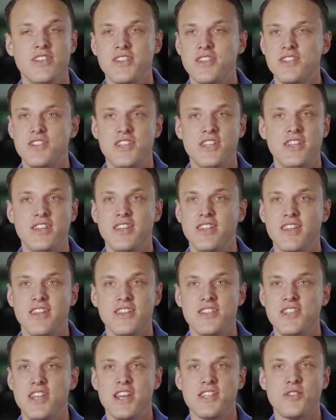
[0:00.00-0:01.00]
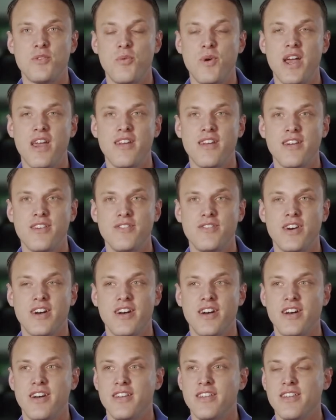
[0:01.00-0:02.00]
She has a way
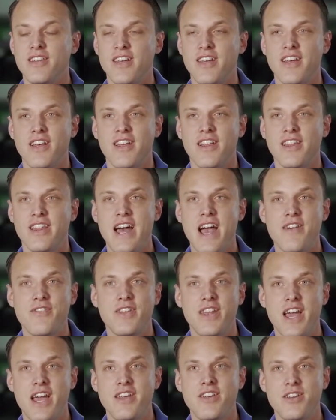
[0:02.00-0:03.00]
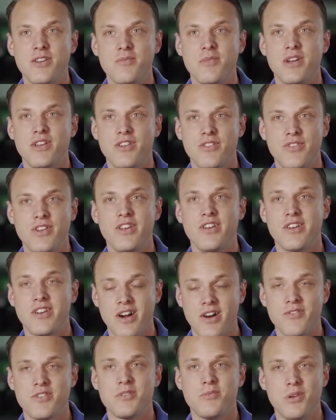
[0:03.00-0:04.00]
of laughing at you, but you feel
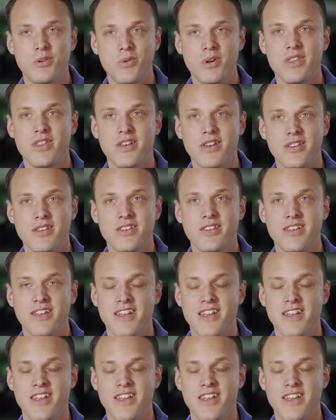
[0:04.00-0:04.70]
uncomfortable with it.